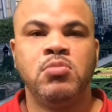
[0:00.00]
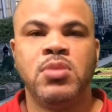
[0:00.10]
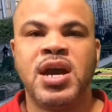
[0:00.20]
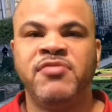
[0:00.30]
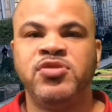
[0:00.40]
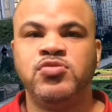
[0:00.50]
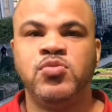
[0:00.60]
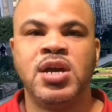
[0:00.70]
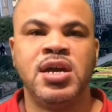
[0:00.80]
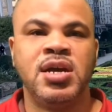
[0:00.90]
have to
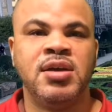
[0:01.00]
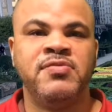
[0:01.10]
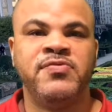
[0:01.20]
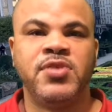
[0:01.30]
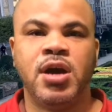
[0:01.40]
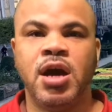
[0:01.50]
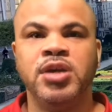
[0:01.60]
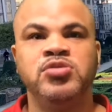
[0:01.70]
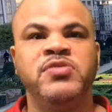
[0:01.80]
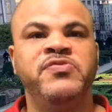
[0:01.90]
have
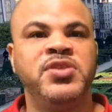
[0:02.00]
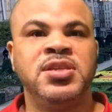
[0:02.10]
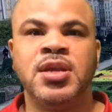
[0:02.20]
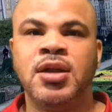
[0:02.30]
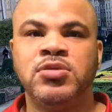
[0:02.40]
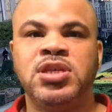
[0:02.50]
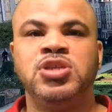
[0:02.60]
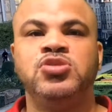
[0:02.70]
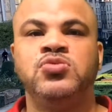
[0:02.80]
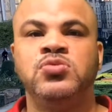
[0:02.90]
$150
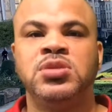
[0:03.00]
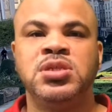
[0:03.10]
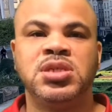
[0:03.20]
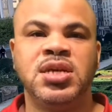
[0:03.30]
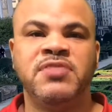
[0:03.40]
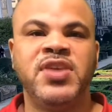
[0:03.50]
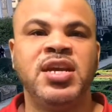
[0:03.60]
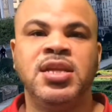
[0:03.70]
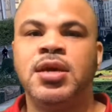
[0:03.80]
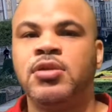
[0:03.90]
tennis shoes instead of
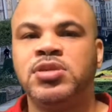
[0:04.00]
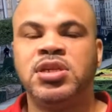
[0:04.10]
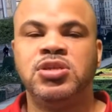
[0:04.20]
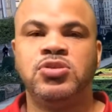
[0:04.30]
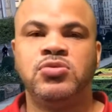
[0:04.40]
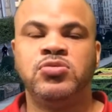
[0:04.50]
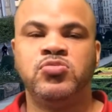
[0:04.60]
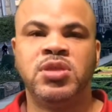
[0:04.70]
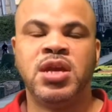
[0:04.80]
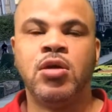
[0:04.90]
$80 tennis shoes
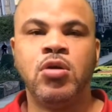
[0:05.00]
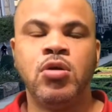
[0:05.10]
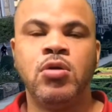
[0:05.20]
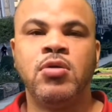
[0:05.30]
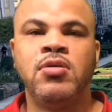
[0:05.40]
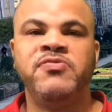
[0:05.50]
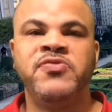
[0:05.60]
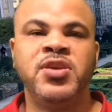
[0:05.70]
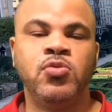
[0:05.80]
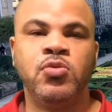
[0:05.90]
when they all
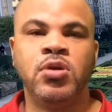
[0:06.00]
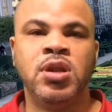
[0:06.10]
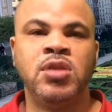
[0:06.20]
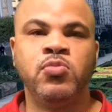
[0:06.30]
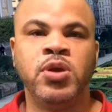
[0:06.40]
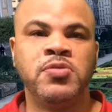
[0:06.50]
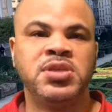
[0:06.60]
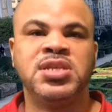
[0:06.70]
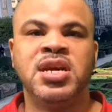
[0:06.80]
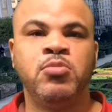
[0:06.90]
fit on and wear the
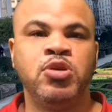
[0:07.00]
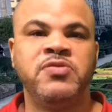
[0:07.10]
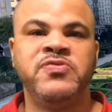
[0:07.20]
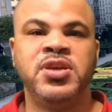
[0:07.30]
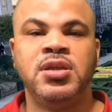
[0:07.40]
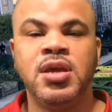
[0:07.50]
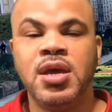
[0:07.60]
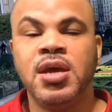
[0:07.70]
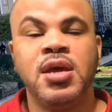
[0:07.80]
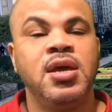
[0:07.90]
same on your feet.
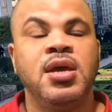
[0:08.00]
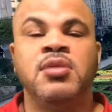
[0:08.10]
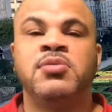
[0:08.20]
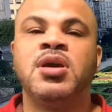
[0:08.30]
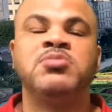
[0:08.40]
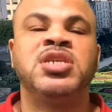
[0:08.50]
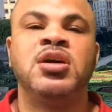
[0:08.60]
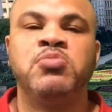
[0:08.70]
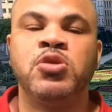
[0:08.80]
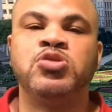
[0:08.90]
It comes
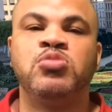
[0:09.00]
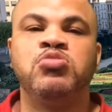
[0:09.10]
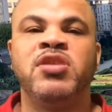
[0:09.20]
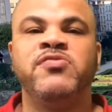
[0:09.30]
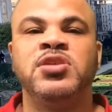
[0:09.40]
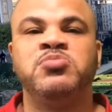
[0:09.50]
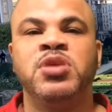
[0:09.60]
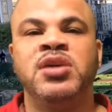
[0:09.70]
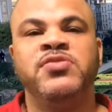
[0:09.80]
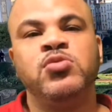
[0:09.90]
down to personal preference,
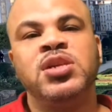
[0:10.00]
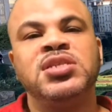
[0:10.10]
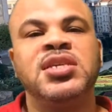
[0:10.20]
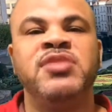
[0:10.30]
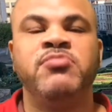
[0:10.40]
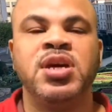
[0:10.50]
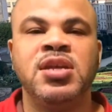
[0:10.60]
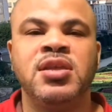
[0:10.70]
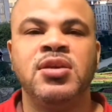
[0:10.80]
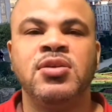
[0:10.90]
but if you can save
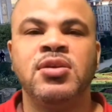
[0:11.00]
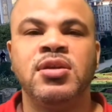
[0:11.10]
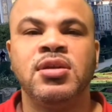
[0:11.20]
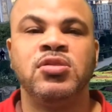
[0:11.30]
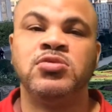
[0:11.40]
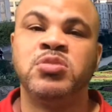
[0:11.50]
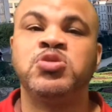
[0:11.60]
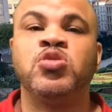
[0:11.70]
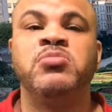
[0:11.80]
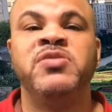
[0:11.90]
money there, your trip's
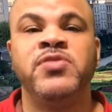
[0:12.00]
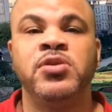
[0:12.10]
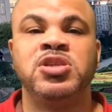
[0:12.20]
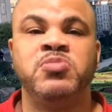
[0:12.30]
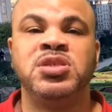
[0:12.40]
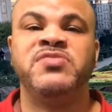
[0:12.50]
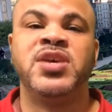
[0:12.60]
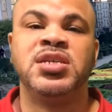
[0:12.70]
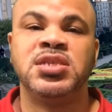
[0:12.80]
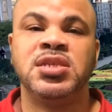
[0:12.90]
going to be very expensive
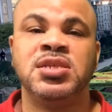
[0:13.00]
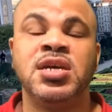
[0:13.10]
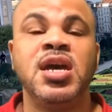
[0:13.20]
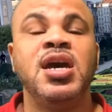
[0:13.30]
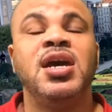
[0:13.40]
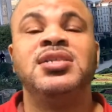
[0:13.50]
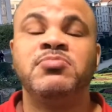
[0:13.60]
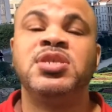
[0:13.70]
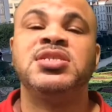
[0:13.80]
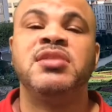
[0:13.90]
as is.
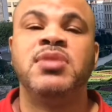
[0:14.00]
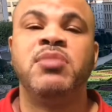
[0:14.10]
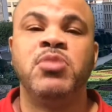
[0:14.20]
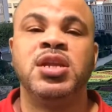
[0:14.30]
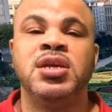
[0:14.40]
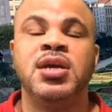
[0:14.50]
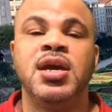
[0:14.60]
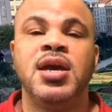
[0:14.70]
Attempt to save that money.